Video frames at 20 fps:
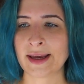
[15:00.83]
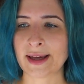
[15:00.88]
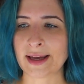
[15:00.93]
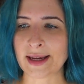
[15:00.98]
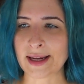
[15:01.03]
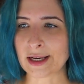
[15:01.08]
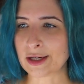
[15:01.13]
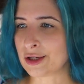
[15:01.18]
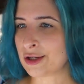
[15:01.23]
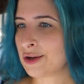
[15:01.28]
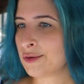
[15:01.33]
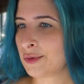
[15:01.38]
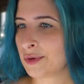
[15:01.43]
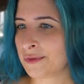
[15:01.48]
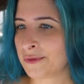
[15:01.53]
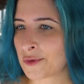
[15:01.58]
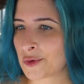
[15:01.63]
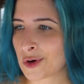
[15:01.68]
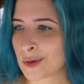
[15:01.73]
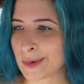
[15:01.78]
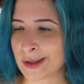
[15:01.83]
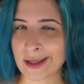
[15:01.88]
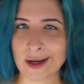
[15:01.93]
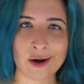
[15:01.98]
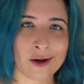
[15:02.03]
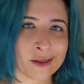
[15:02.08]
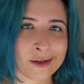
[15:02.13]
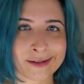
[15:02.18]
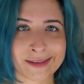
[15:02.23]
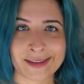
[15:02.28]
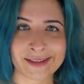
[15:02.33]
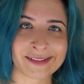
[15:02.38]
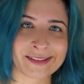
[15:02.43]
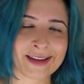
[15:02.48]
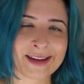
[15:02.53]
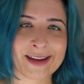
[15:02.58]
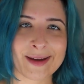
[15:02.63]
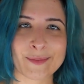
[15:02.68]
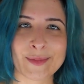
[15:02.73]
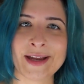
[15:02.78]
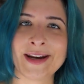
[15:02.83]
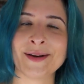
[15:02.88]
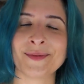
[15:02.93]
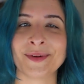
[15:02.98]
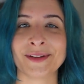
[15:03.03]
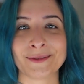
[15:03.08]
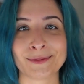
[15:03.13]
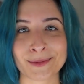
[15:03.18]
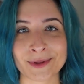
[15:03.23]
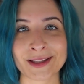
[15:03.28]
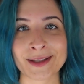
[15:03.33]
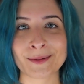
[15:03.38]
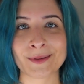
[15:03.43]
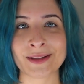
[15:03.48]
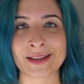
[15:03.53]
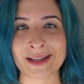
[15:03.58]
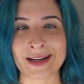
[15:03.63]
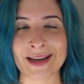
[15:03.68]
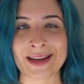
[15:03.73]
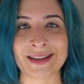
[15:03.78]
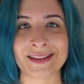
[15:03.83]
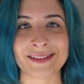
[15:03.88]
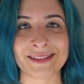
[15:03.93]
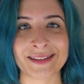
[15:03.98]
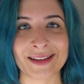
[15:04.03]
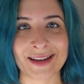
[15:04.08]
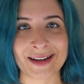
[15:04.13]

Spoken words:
and uniform, and they all looked the same, and it was really, really nice,